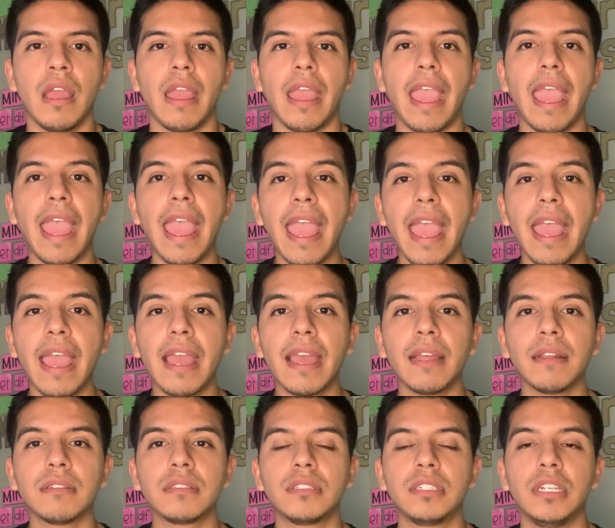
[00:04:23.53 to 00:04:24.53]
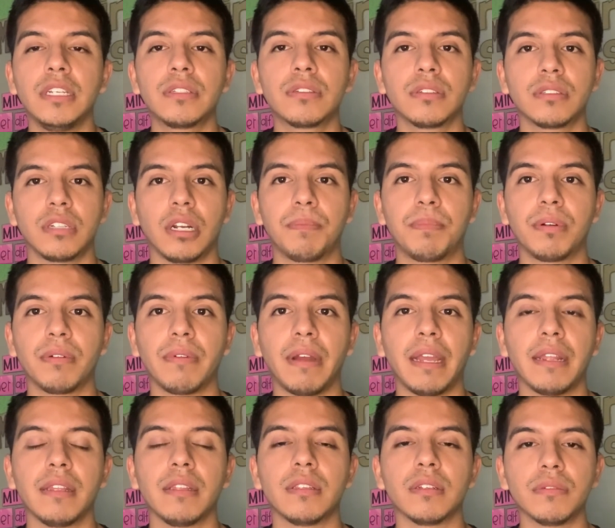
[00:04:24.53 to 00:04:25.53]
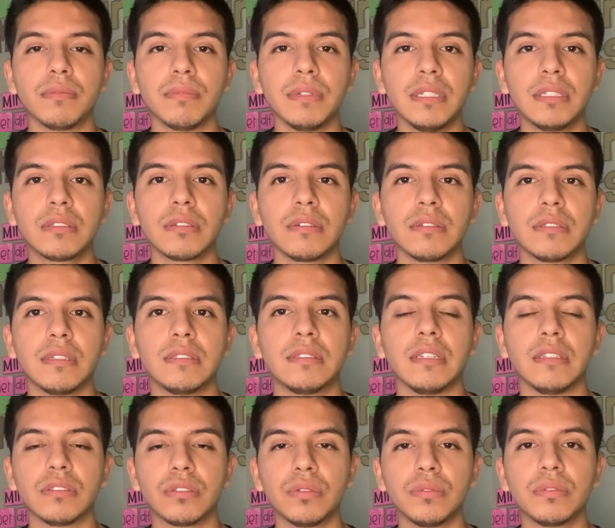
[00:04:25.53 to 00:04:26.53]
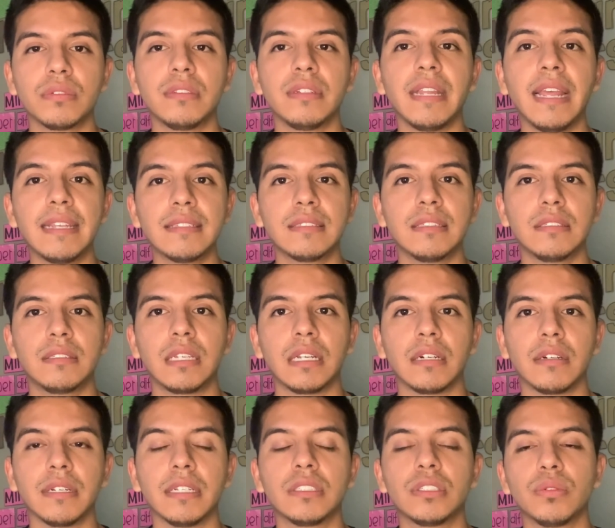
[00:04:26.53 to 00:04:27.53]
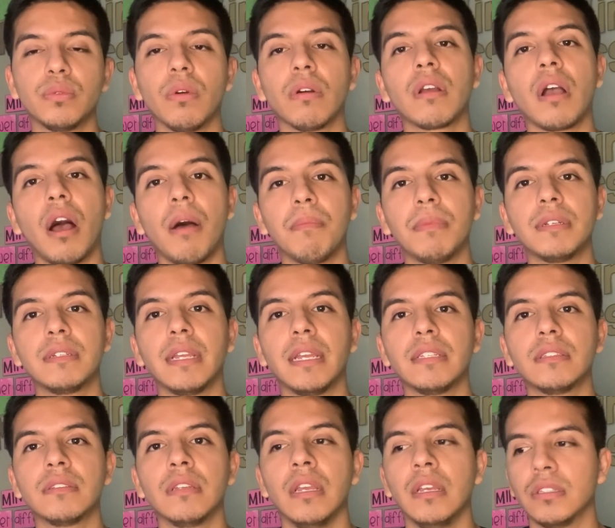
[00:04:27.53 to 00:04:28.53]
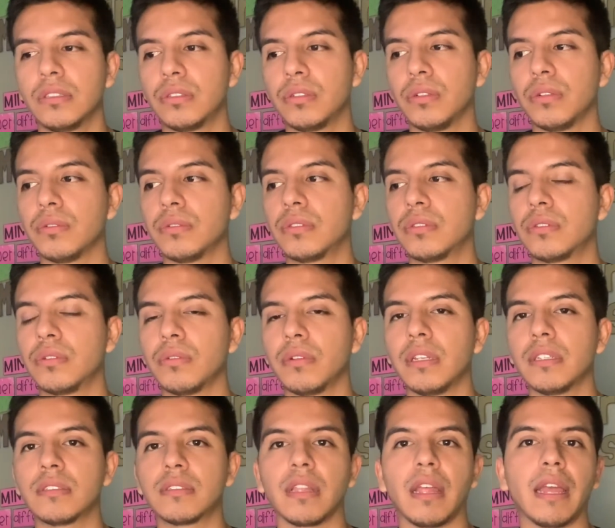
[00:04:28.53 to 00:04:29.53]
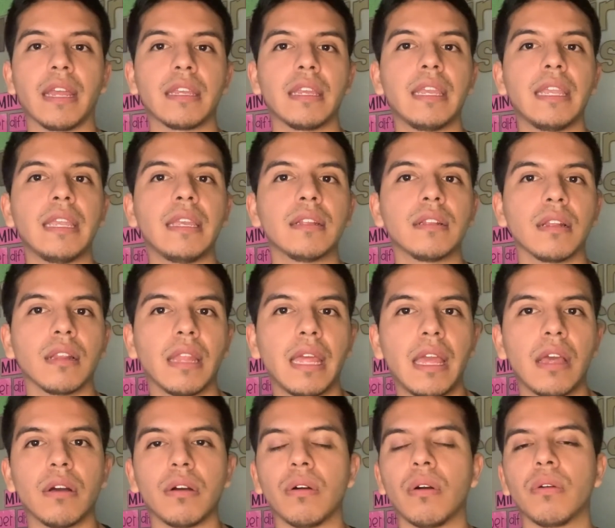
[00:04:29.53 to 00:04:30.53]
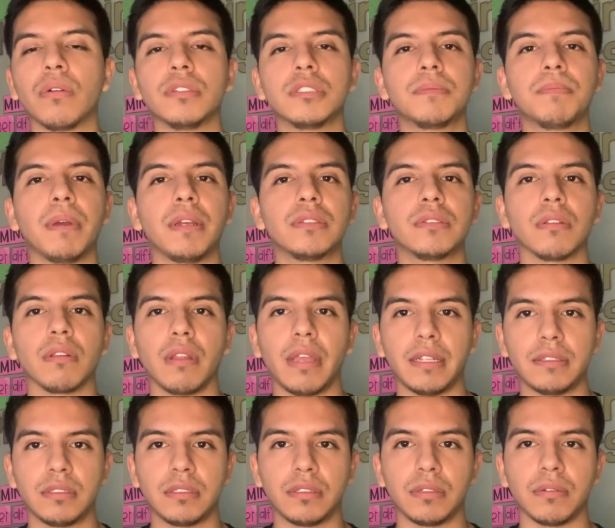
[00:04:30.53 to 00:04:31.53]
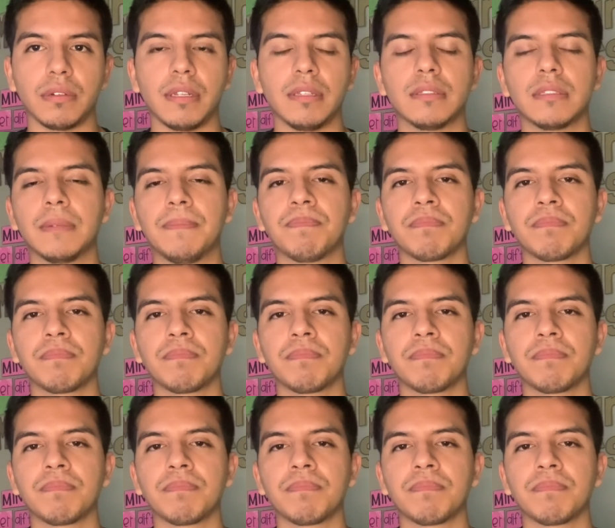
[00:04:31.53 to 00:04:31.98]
and teachers are provided the resources and tools necessary to accommodate to students like ELL or special ed students.